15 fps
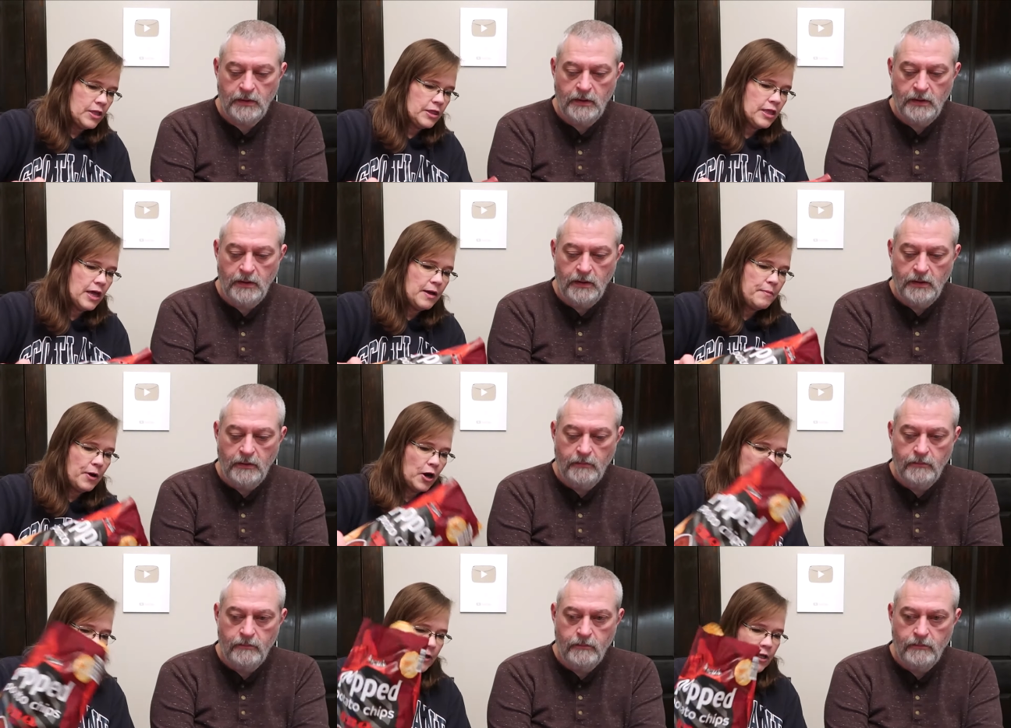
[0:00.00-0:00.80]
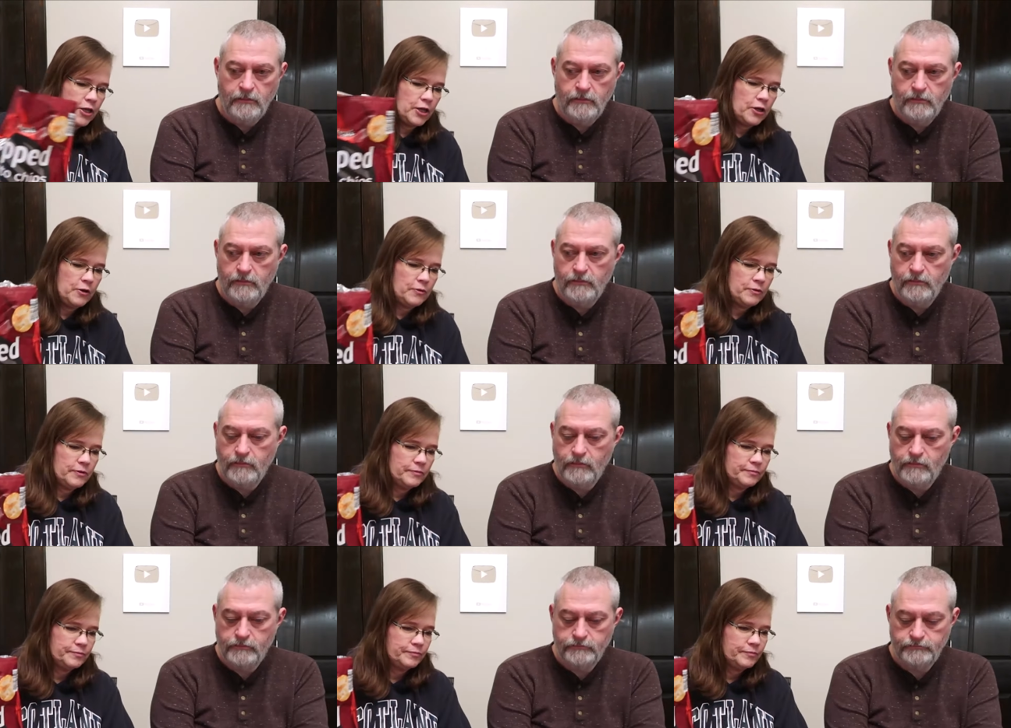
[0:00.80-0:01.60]
Speaker 1: the barbecue.
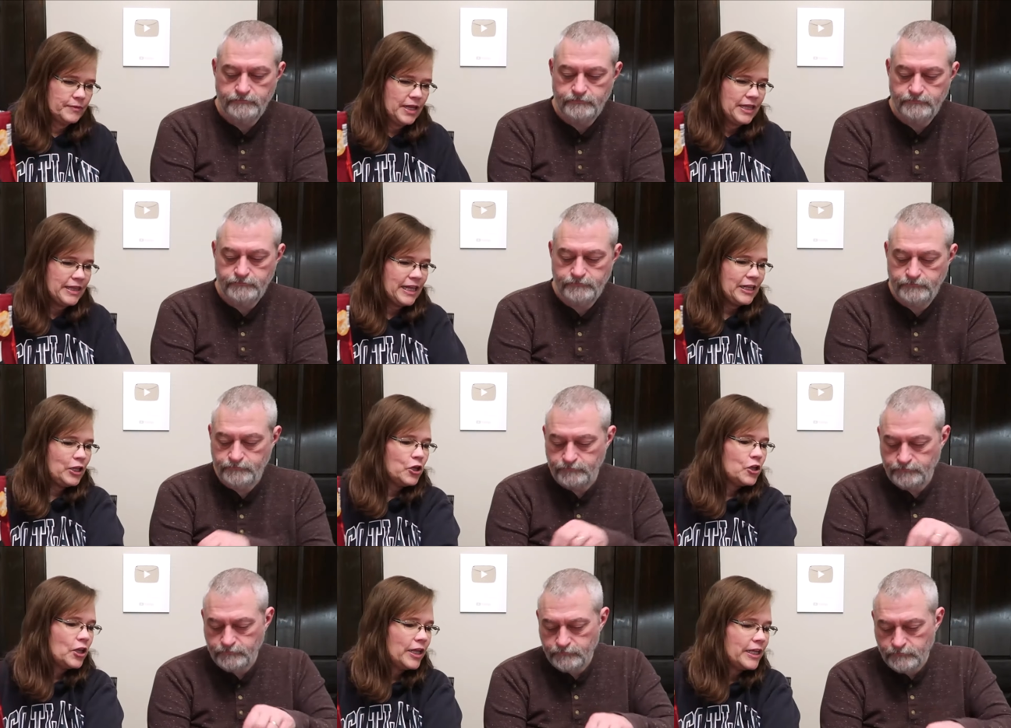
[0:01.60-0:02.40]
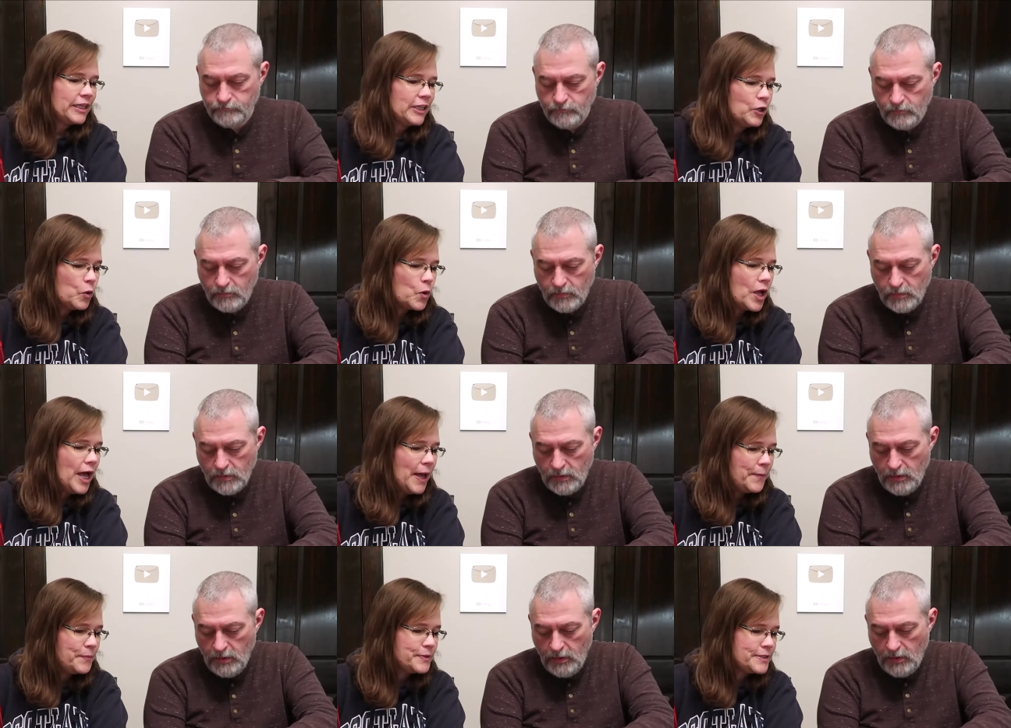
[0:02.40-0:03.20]
They look like little
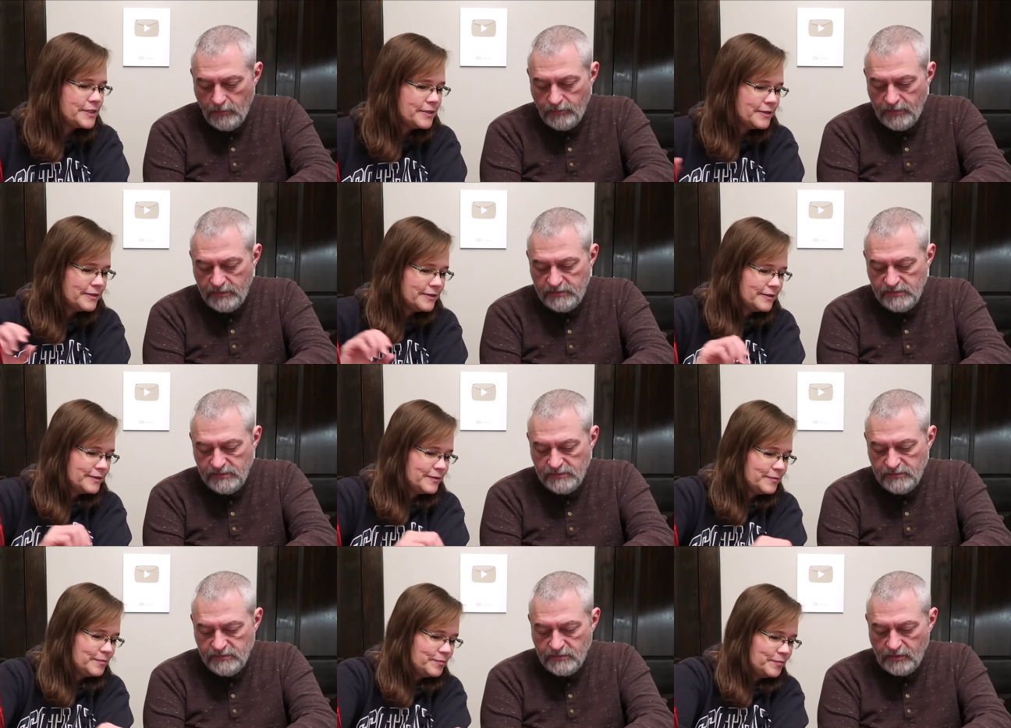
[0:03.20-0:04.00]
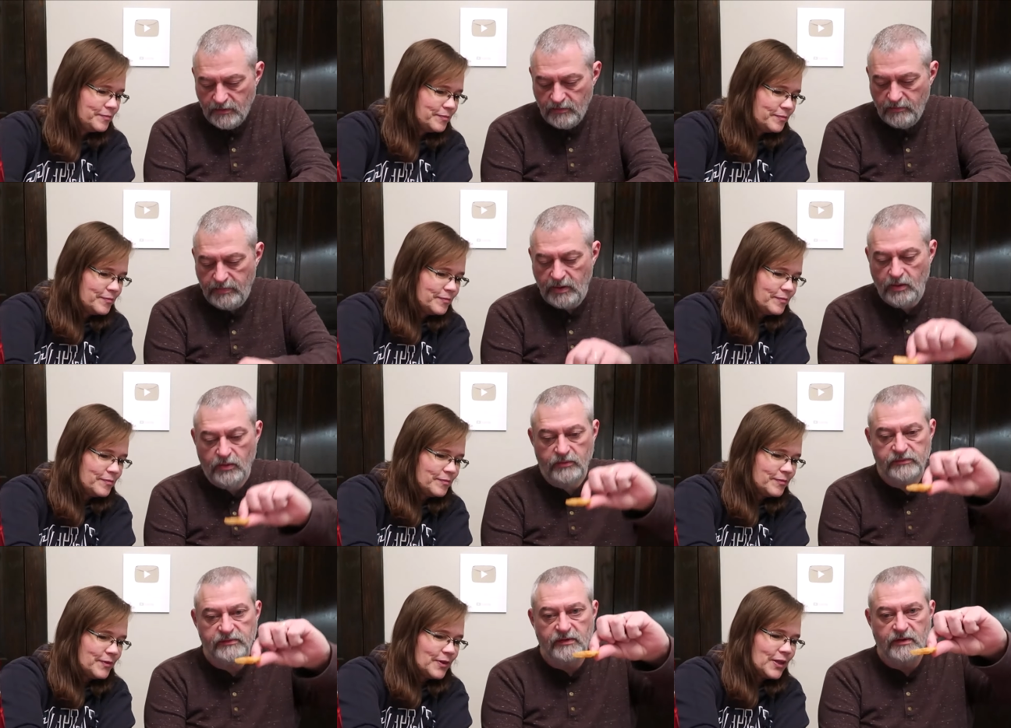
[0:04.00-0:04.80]
cups.
Speaker 2: They do, little
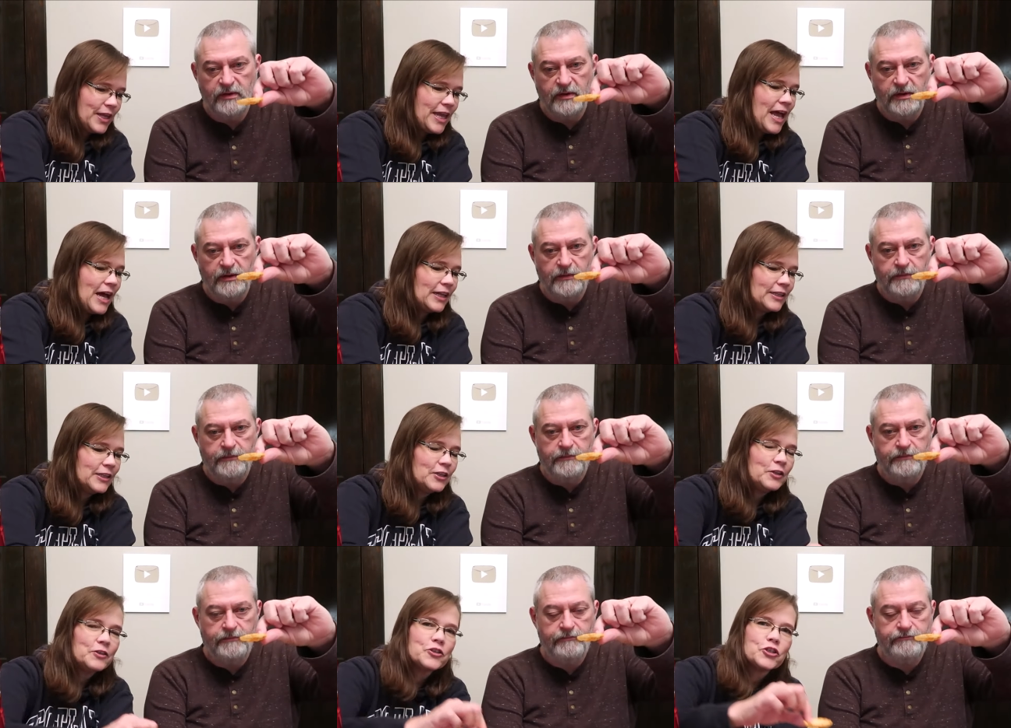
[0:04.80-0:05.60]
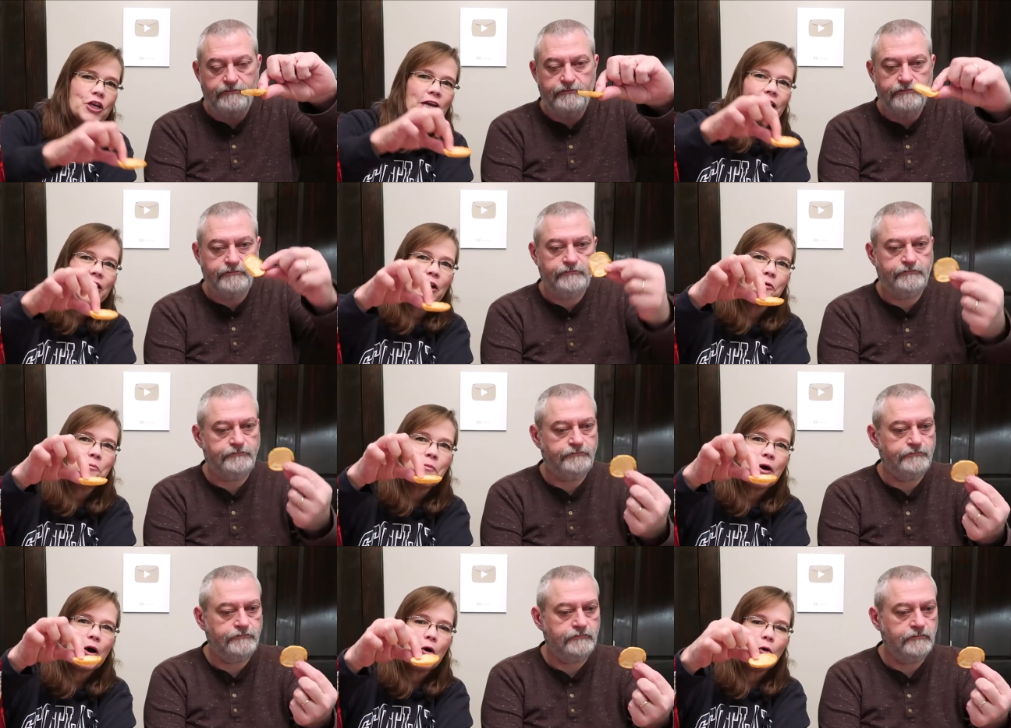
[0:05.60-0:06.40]
bowls.
Speaker 1: But yeah, a little shallow
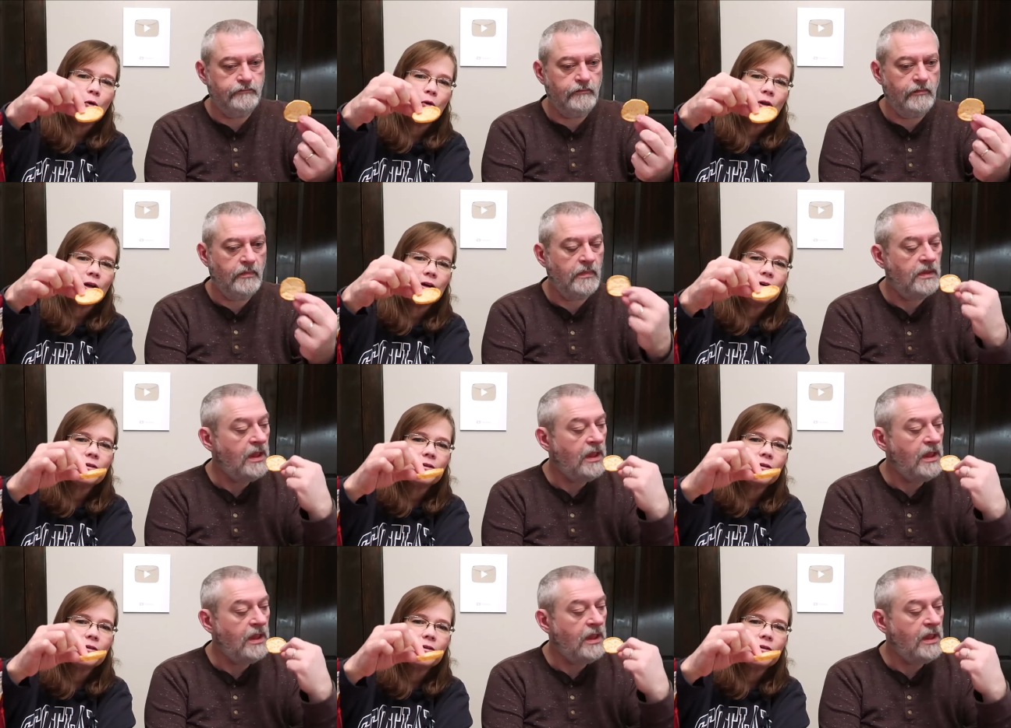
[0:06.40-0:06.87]
bowl.